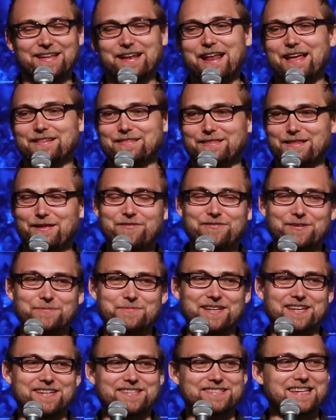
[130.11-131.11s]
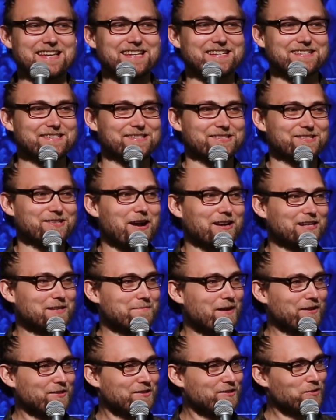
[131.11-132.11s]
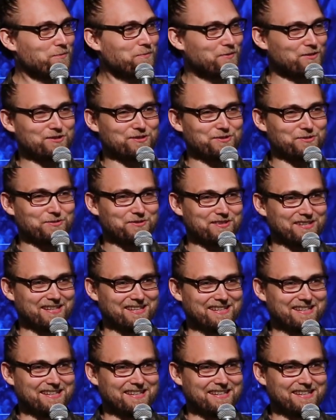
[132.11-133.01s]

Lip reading: and I love it because he just talked about a super suit.